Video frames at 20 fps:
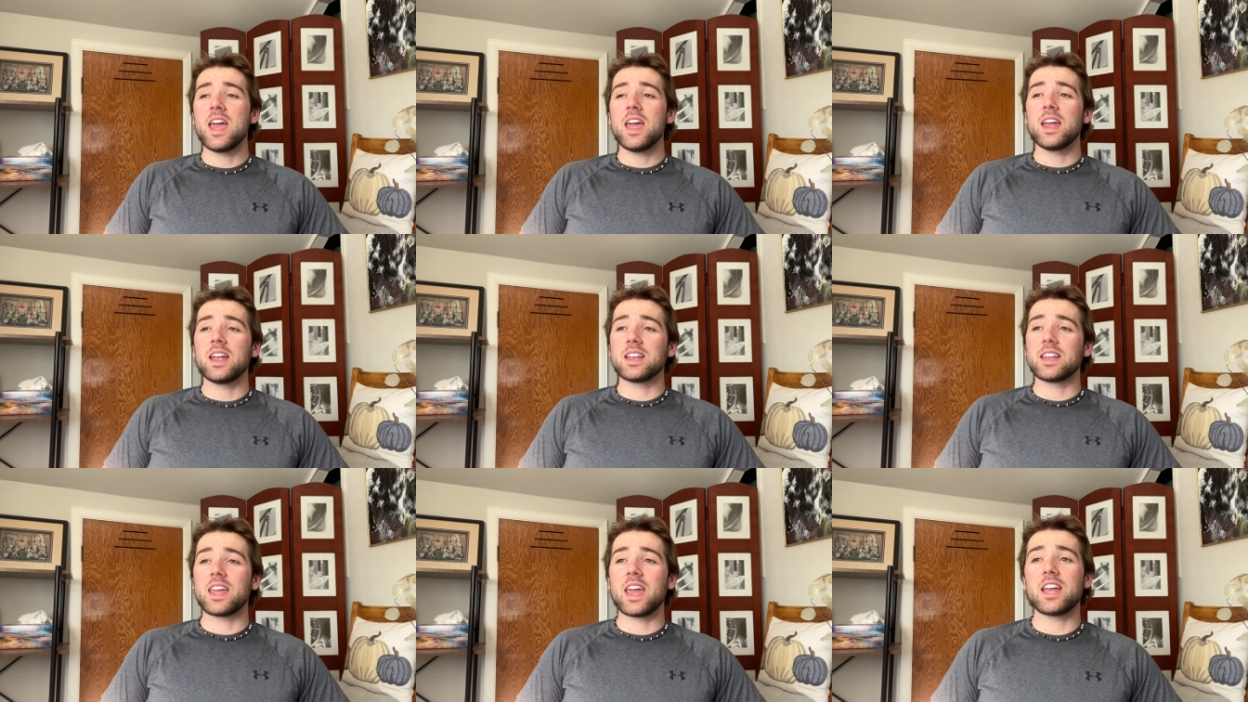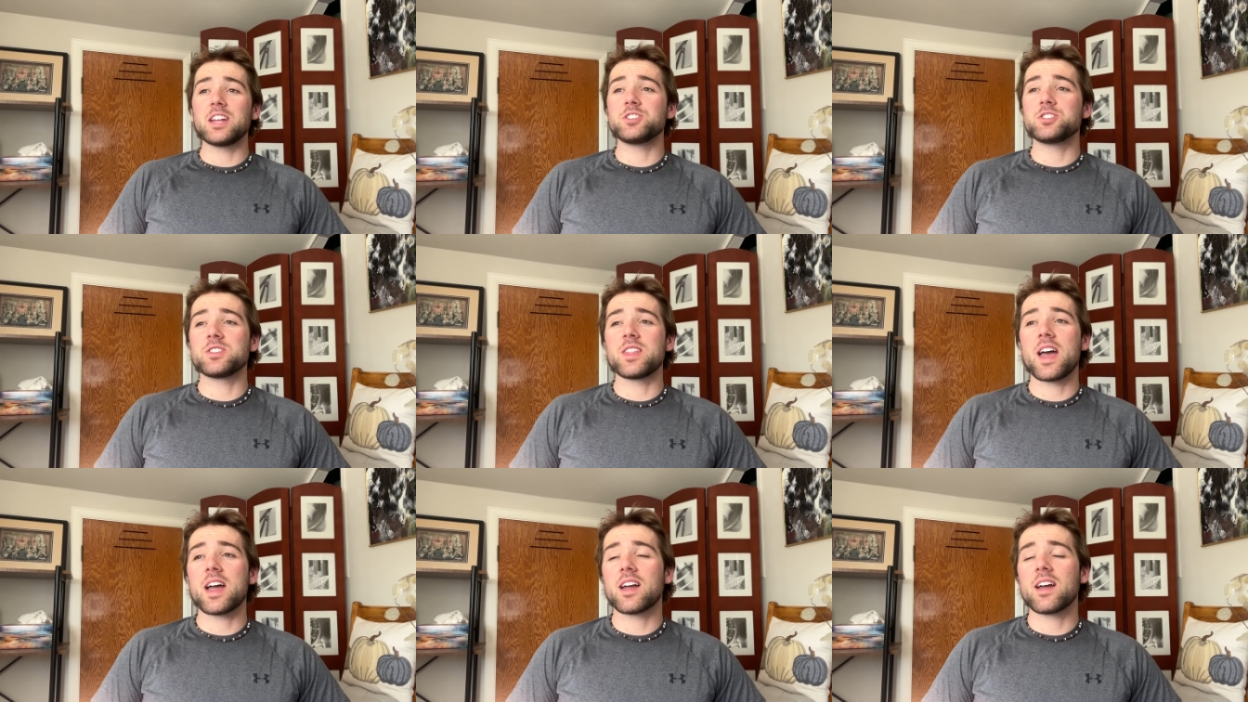engage
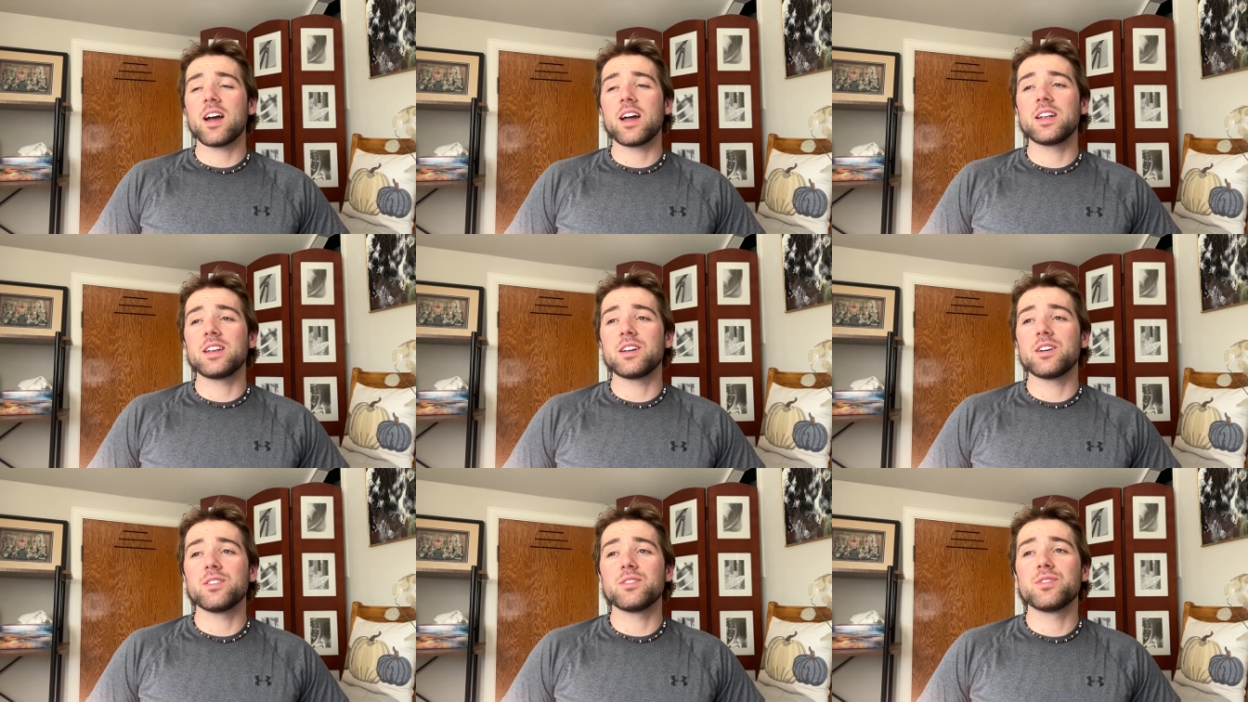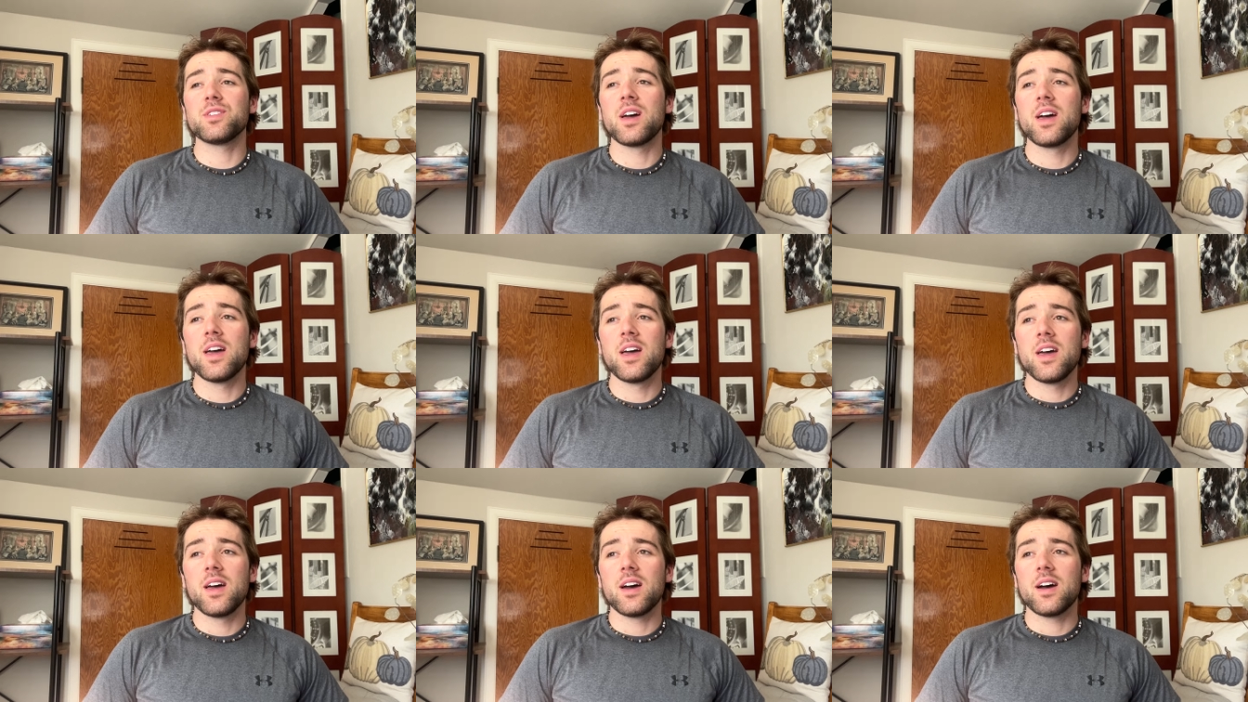in that kind of
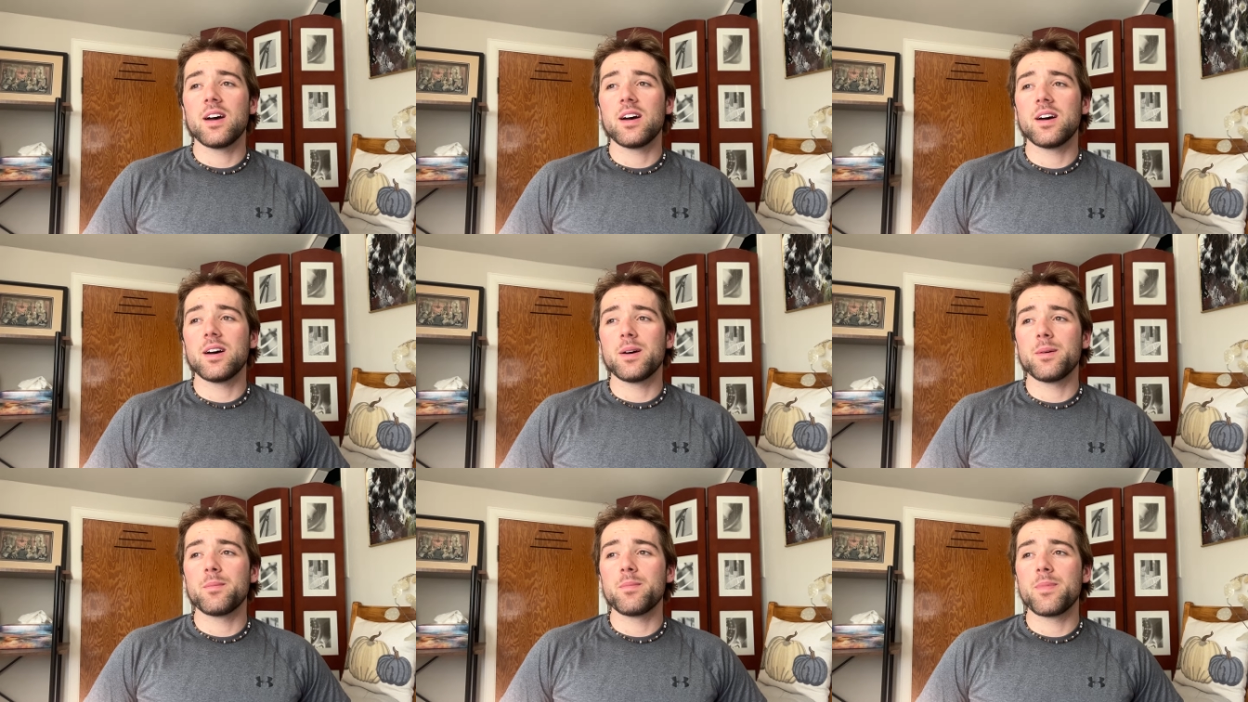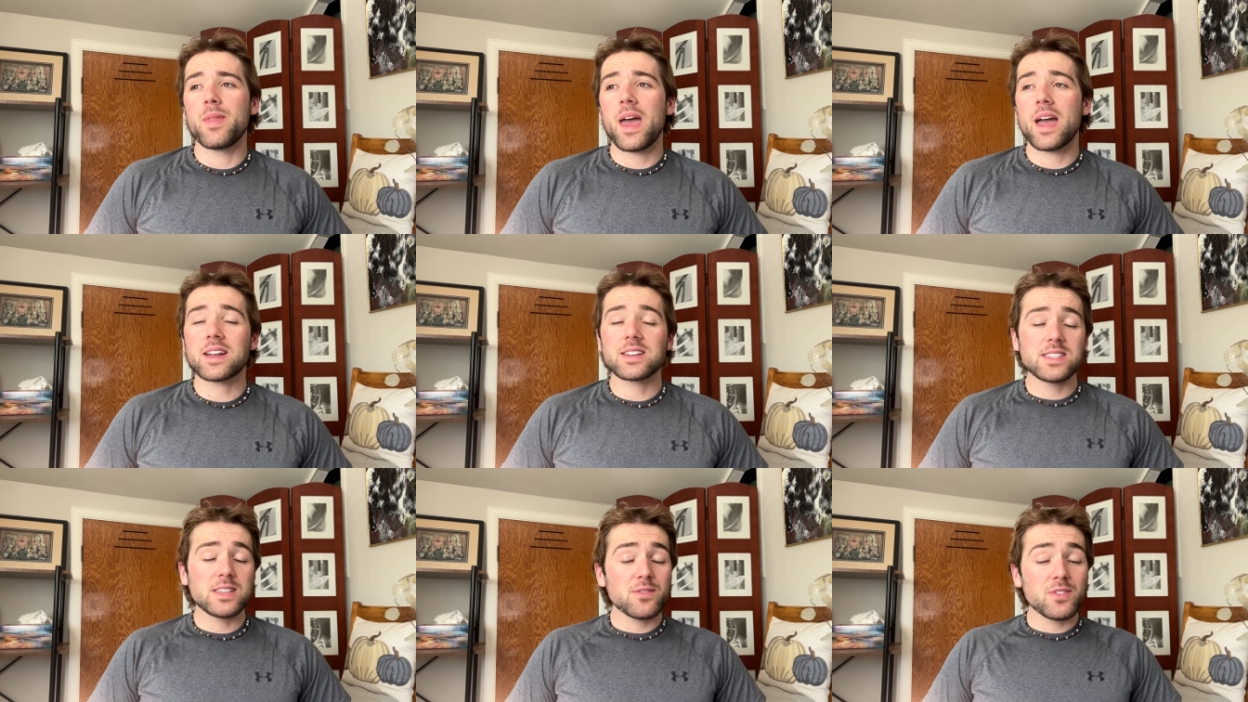um,
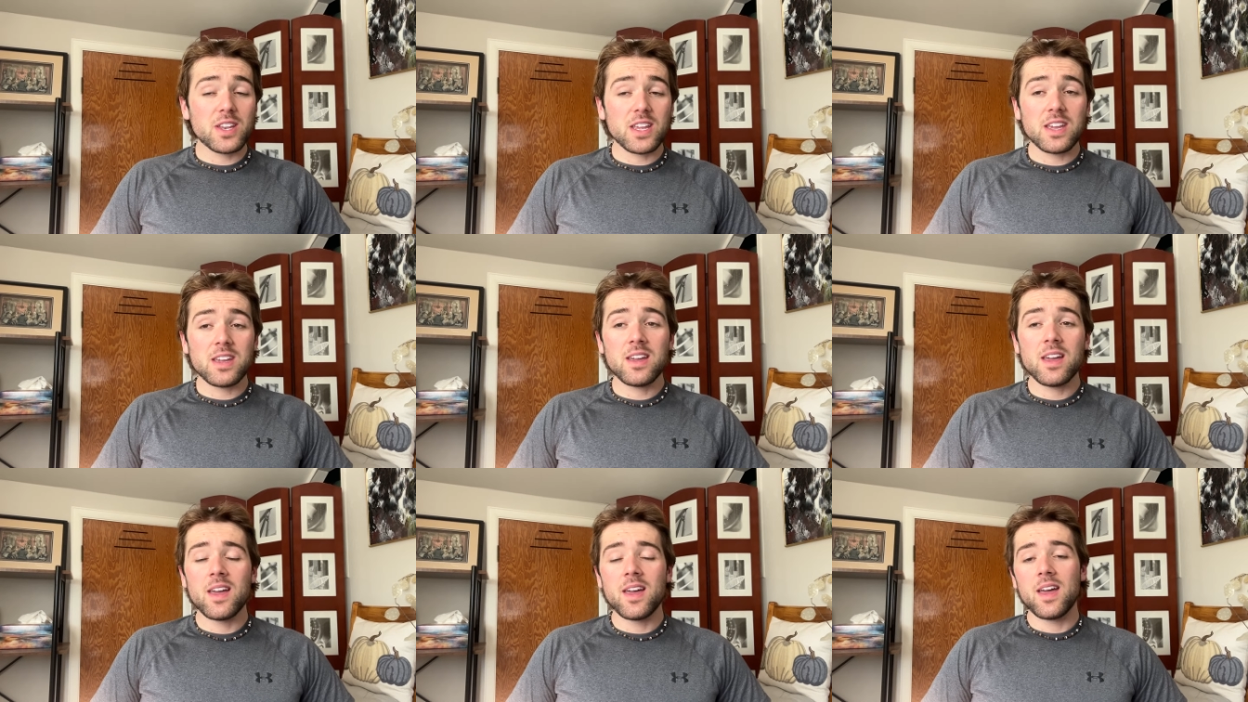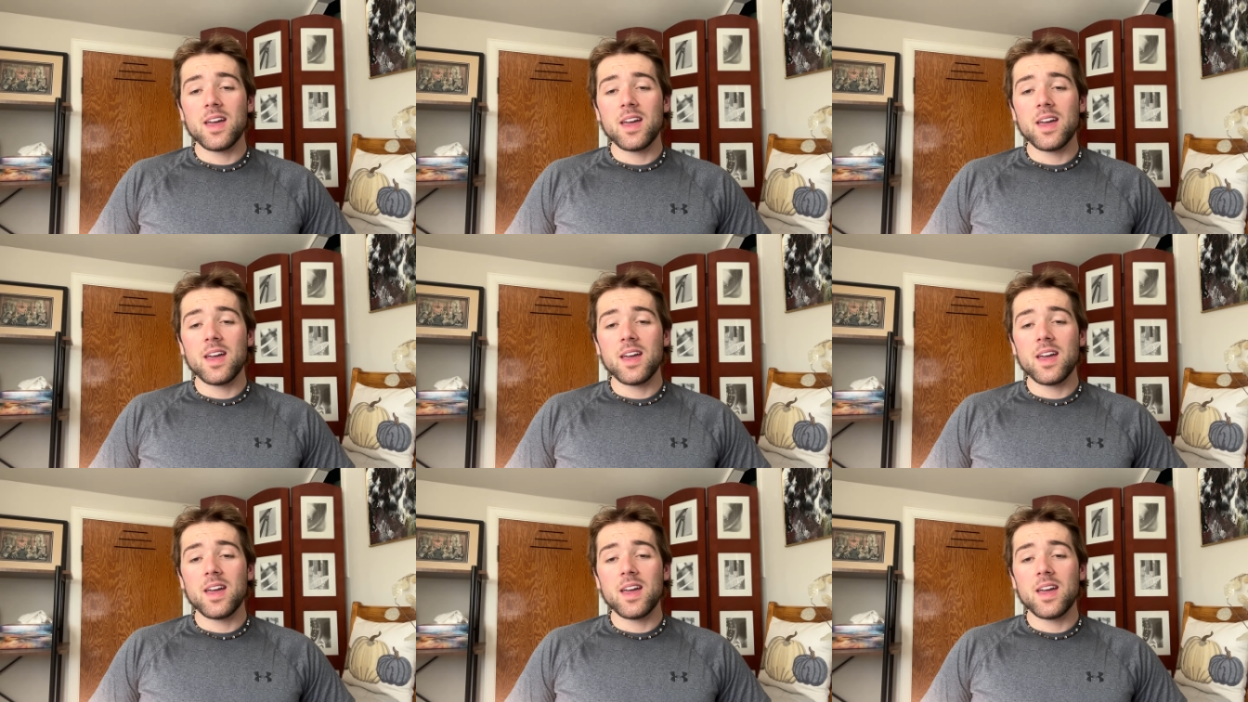activity.